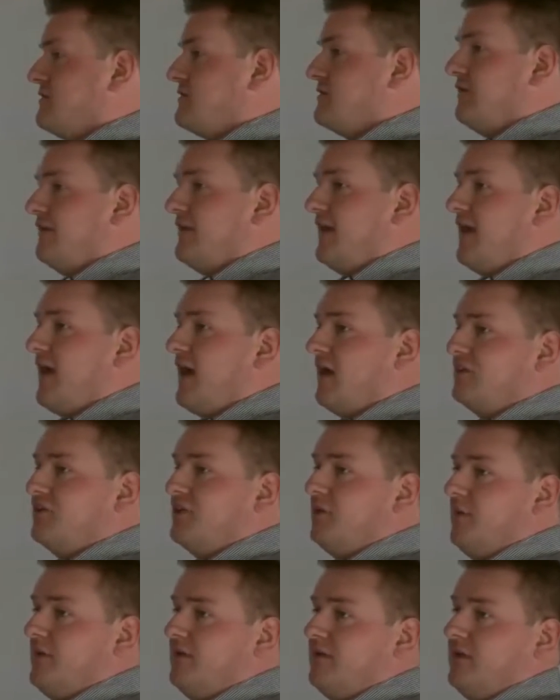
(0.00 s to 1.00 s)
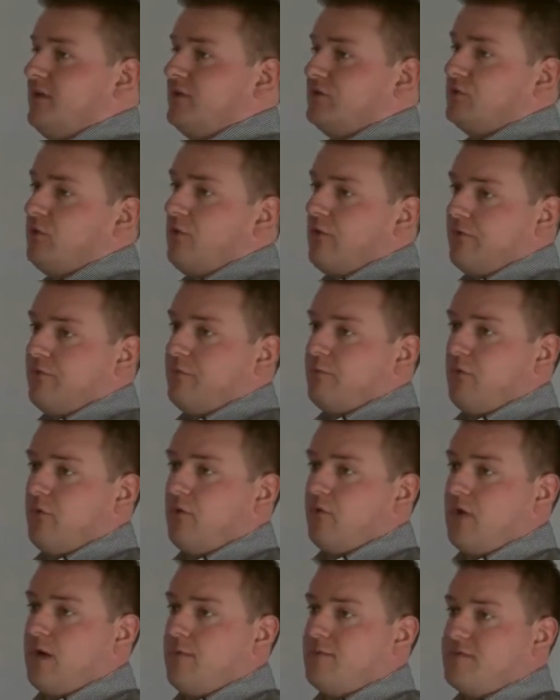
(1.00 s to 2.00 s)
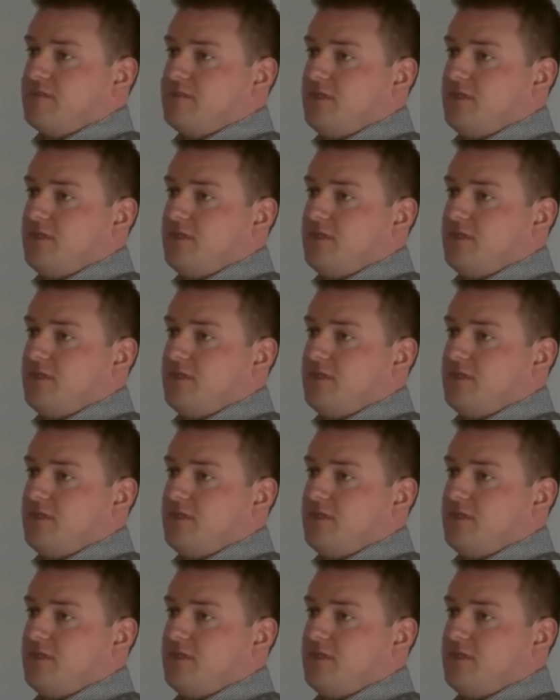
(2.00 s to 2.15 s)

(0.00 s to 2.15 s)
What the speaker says: so they actually went in and taught the programme